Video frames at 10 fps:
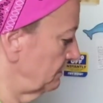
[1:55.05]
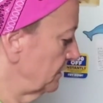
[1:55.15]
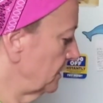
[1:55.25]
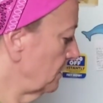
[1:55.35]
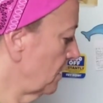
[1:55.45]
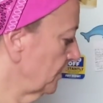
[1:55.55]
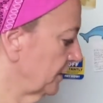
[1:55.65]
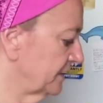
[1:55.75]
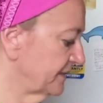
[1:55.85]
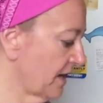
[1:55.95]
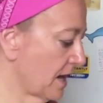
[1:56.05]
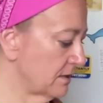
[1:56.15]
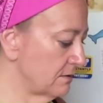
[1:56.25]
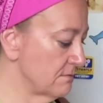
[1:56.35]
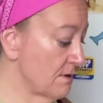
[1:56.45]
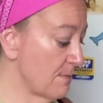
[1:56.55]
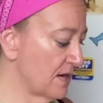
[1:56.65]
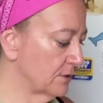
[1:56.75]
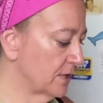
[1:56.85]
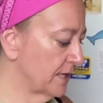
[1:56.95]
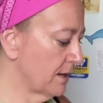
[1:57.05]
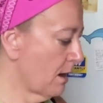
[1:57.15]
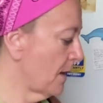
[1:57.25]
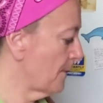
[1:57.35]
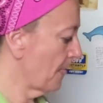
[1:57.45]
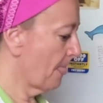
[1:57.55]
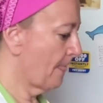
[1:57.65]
the longer it sat, the better it got.